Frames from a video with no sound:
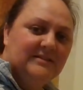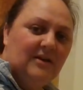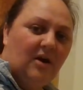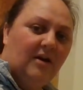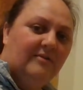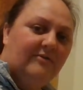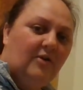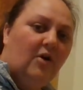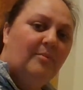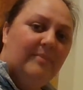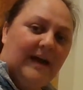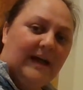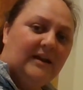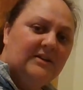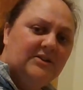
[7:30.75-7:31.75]
I've
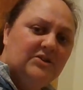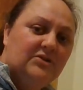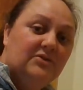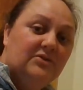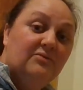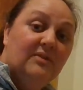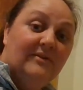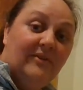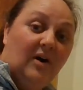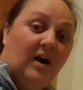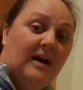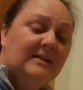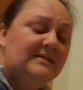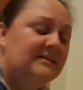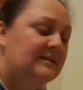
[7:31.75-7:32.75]
gone back to
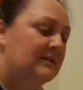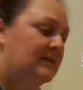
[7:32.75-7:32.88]
revise.